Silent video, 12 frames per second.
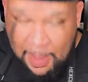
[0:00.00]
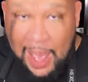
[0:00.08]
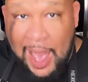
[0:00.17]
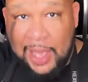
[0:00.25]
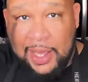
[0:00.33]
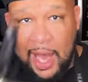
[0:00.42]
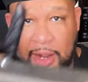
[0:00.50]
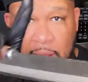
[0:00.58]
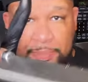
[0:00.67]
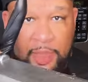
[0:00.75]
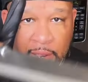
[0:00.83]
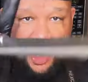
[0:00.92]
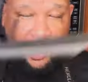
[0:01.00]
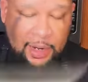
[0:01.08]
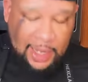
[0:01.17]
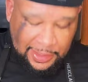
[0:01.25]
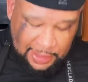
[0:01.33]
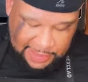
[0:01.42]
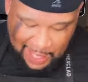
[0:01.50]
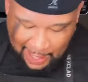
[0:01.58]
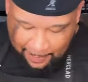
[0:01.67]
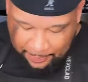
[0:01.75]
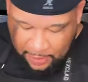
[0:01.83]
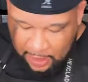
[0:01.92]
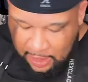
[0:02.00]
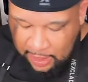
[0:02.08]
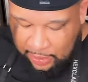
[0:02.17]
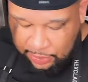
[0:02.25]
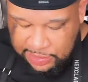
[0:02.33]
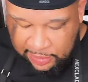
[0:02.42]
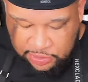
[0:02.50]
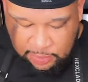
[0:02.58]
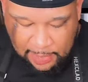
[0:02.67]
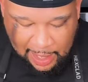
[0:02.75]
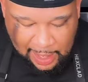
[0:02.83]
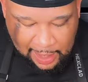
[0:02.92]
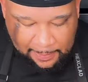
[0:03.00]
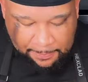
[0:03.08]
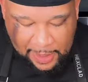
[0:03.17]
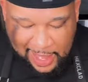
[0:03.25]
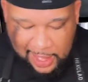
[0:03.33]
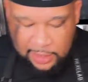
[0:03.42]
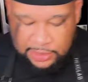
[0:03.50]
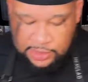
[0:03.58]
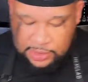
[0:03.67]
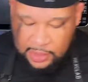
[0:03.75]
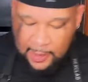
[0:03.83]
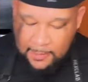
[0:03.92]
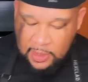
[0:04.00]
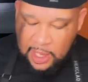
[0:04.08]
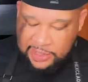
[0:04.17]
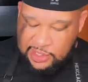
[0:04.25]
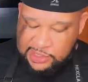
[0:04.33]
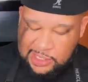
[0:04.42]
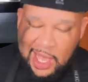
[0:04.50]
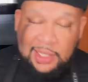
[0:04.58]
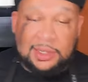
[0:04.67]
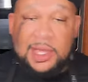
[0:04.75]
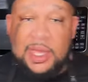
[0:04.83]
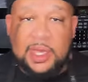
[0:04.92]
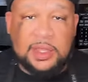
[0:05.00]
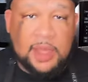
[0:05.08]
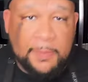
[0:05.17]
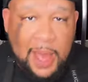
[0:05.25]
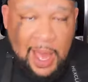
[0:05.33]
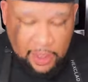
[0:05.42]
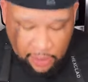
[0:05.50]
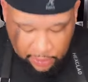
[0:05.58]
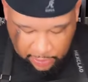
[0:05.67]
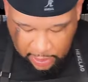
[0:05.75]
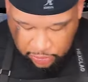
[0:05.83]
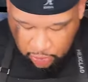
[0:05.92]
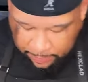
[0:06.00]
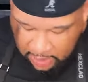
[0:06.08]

my icon up there at the top. It'll take you to my page and just hit that link in the bio and